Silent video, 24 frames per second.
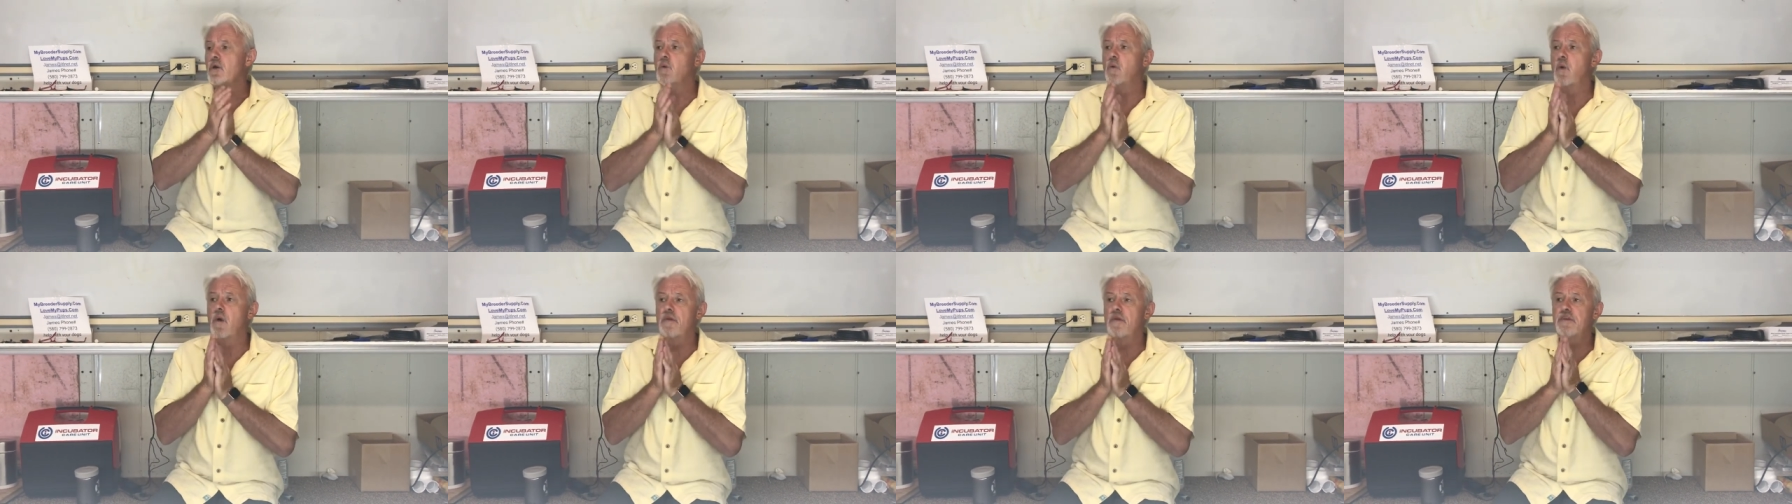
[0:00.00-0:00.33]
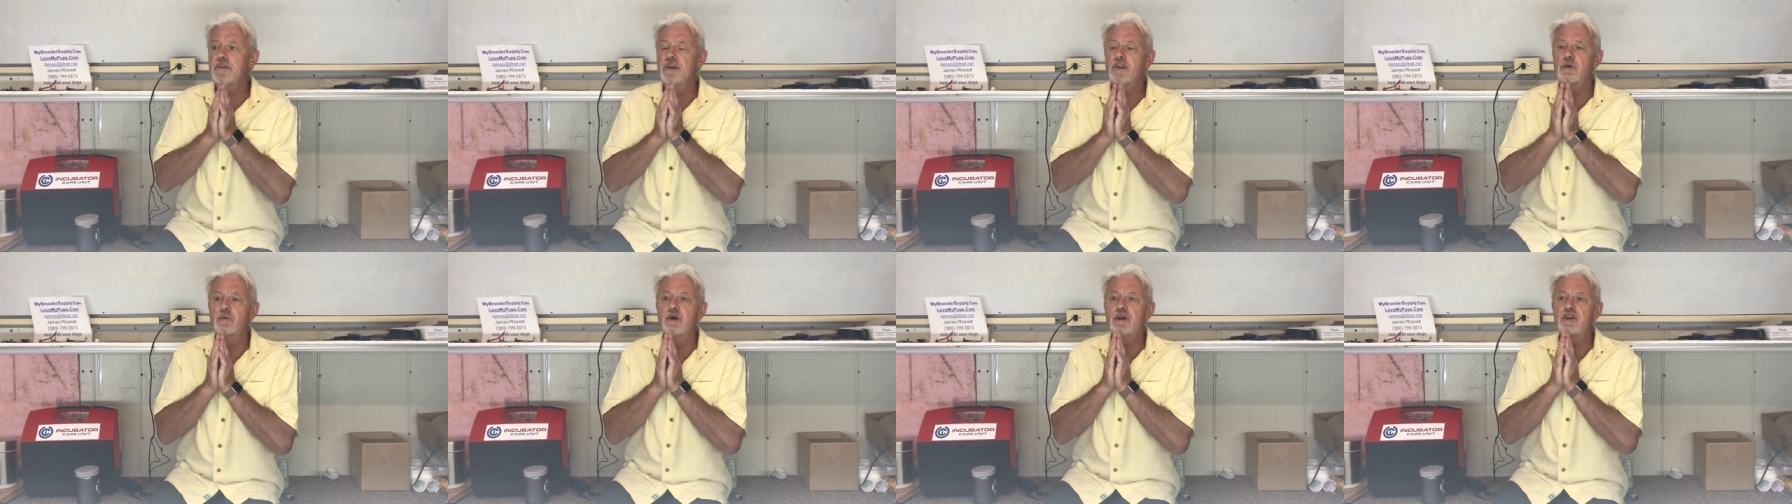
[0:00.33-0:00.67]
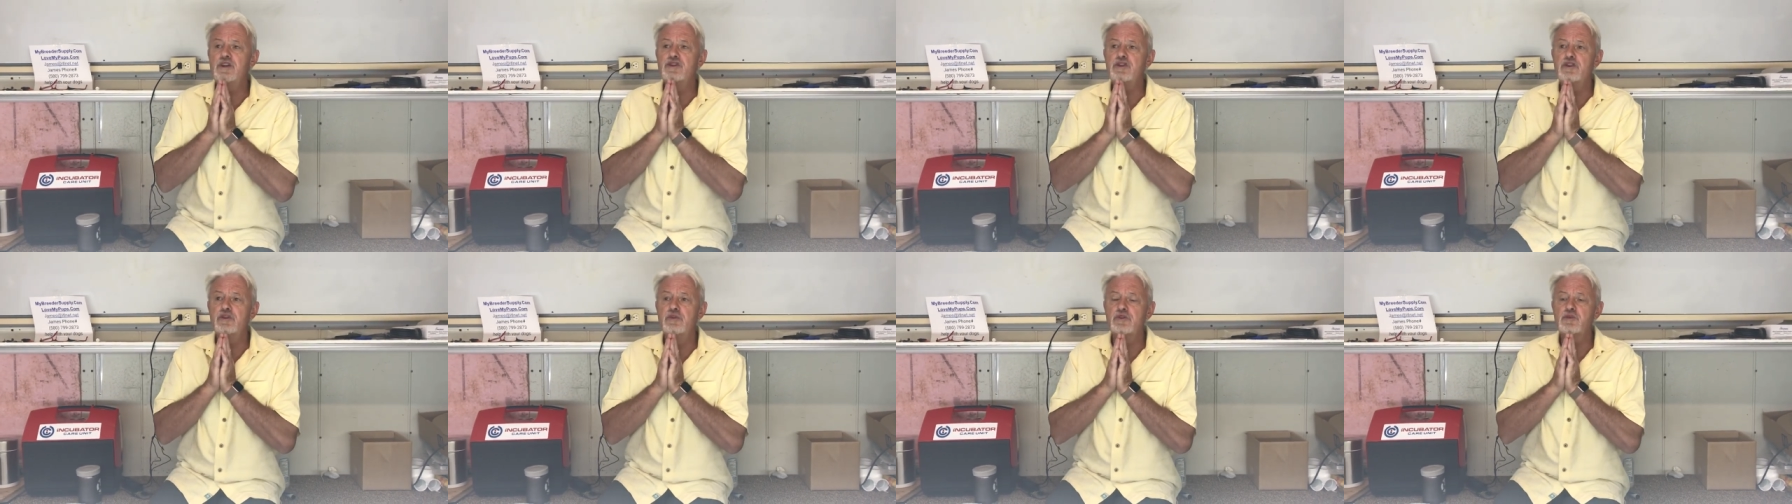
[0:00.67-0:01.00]
one thing that we
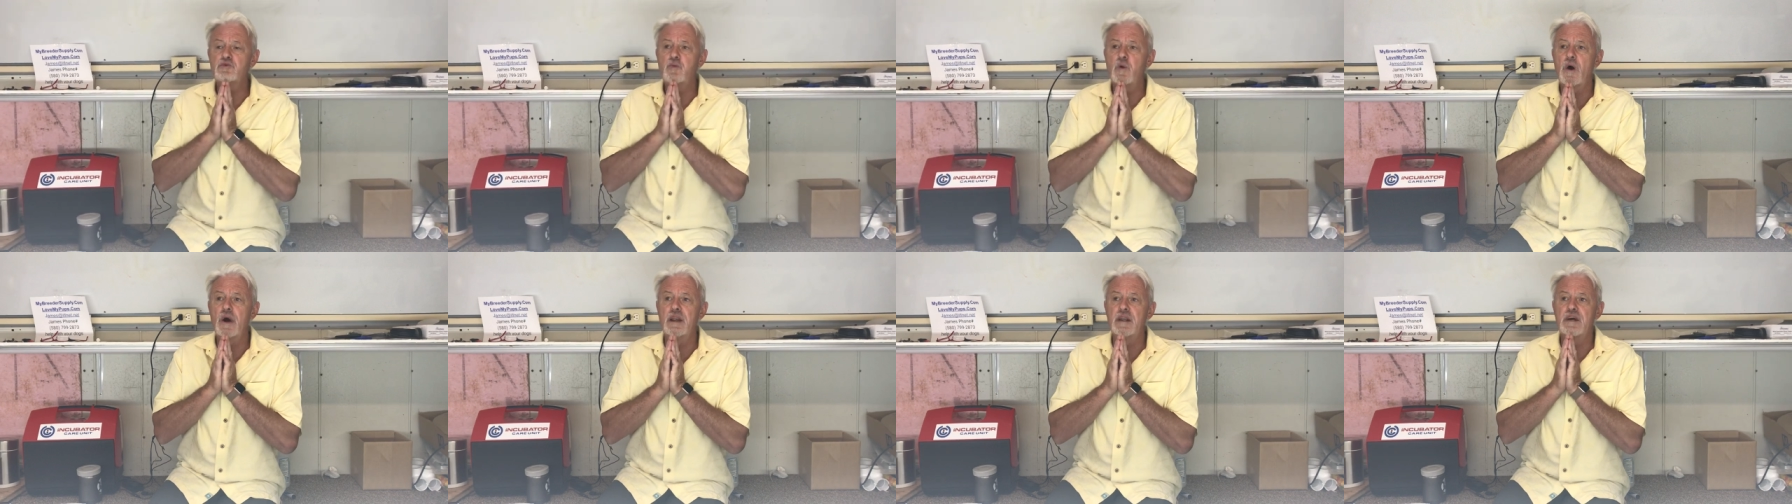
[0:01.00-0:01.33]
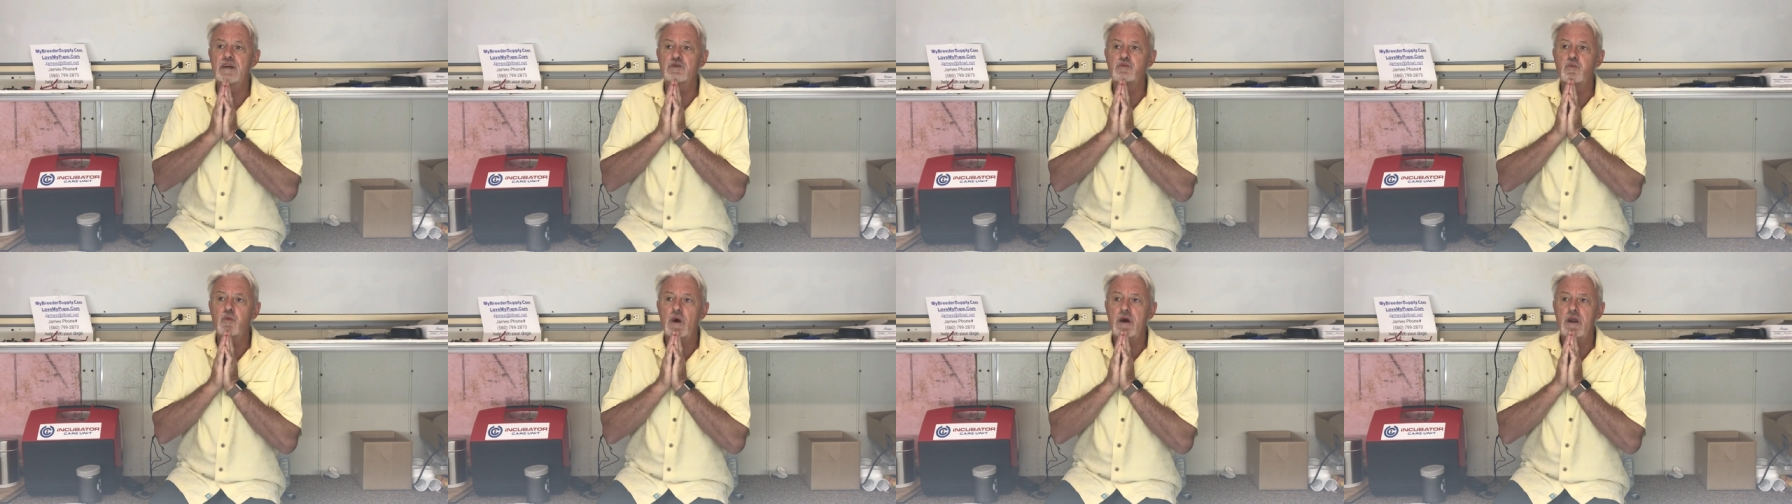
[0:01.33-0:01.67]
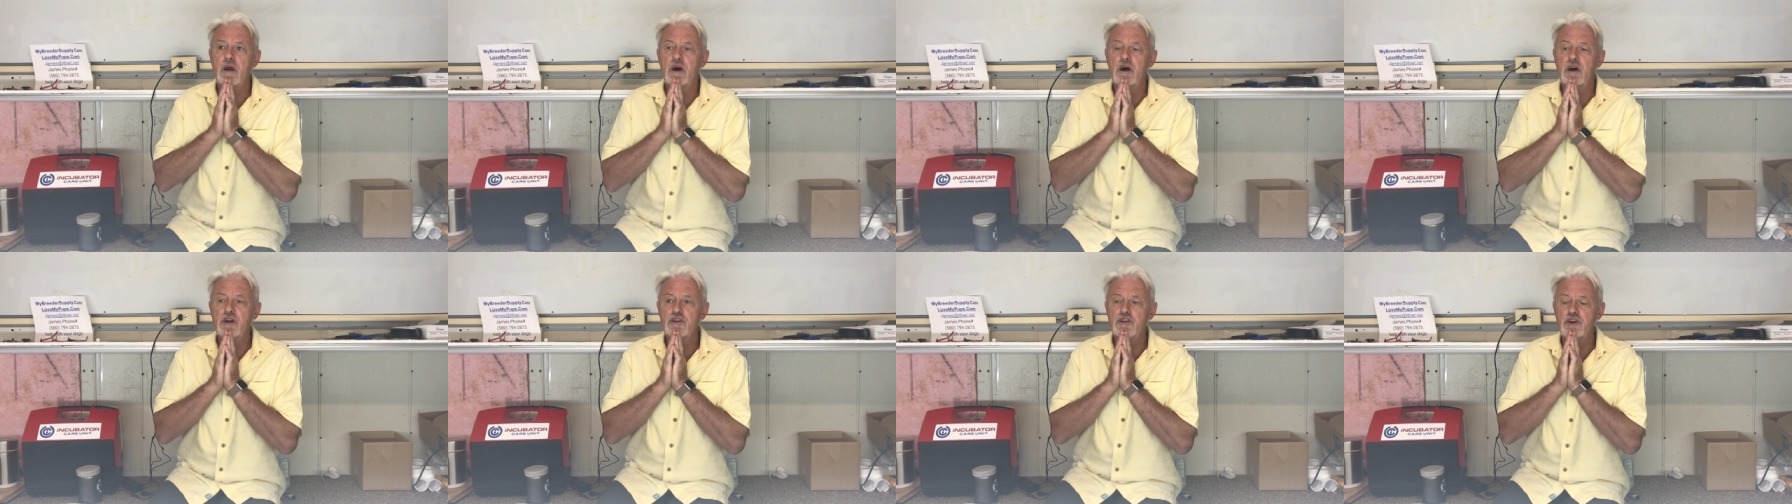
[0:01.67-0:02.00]
do as well is
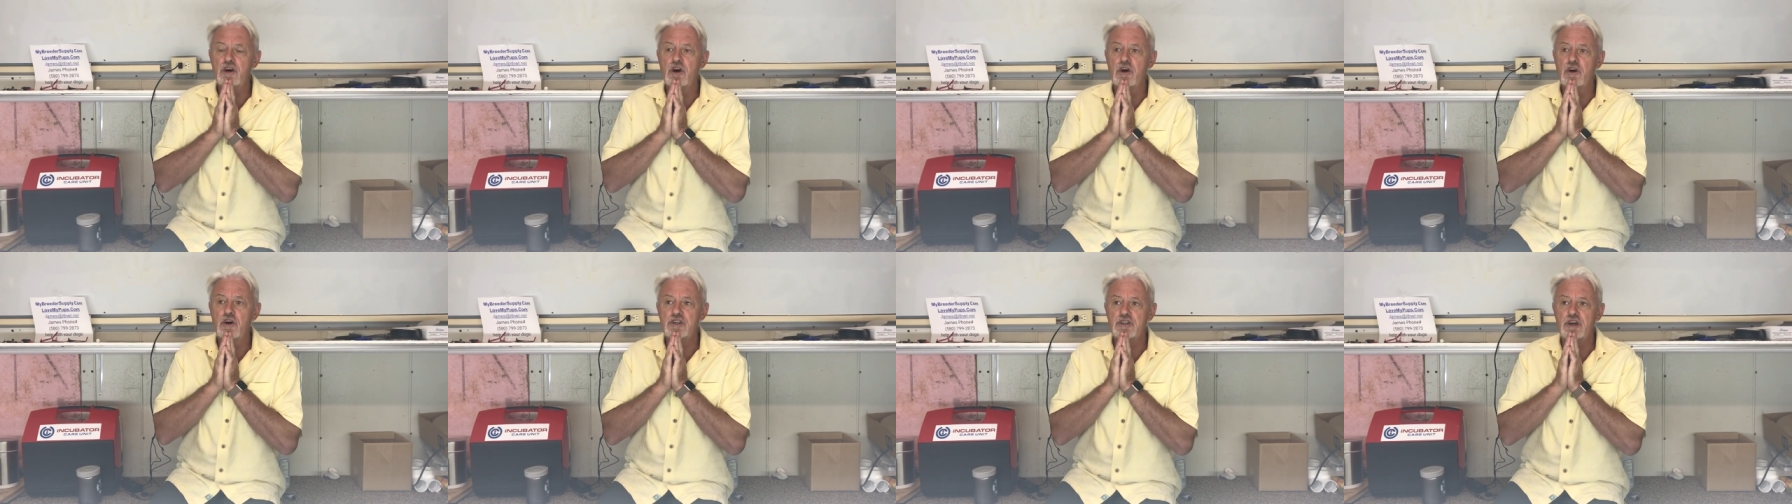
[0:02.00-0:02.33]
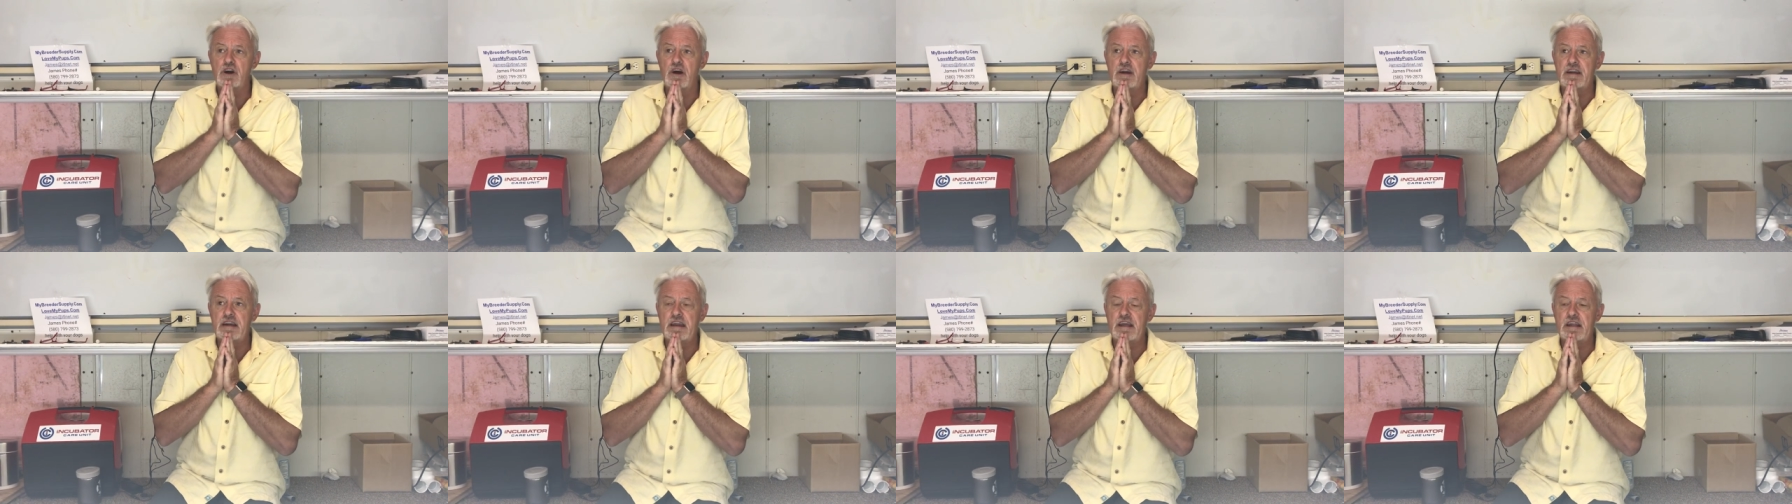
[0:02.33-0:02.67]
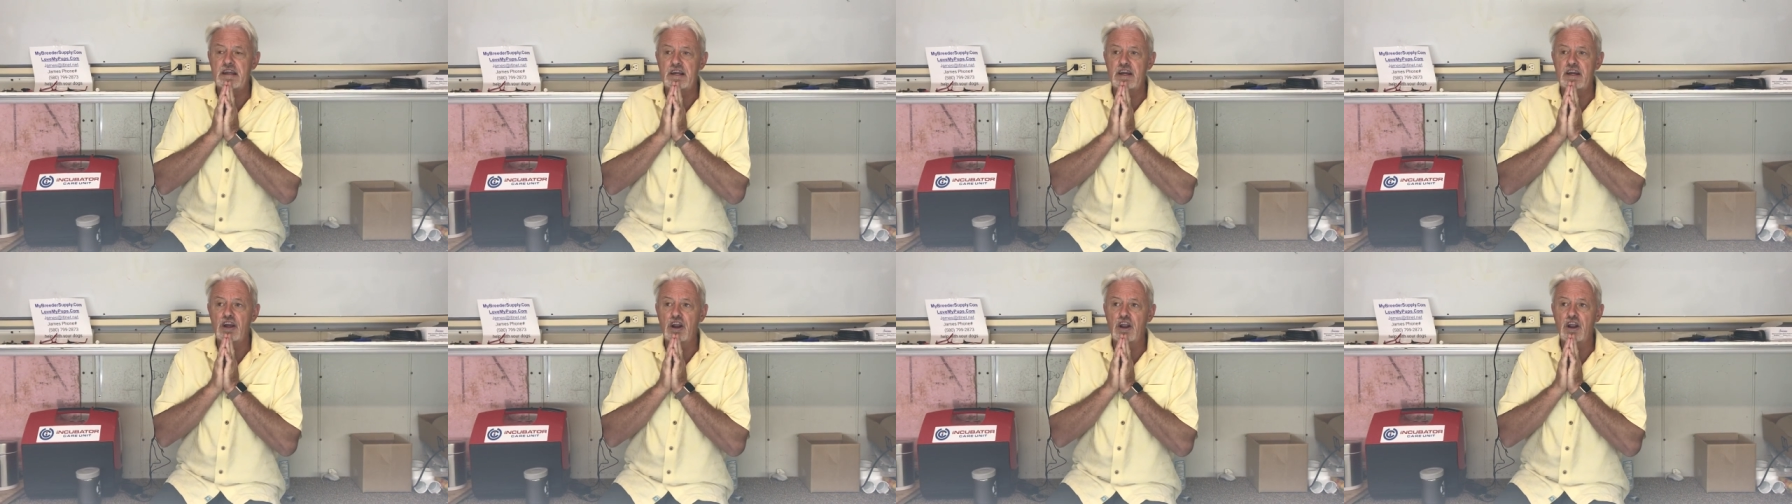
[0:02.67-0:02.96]
when our dogs are getting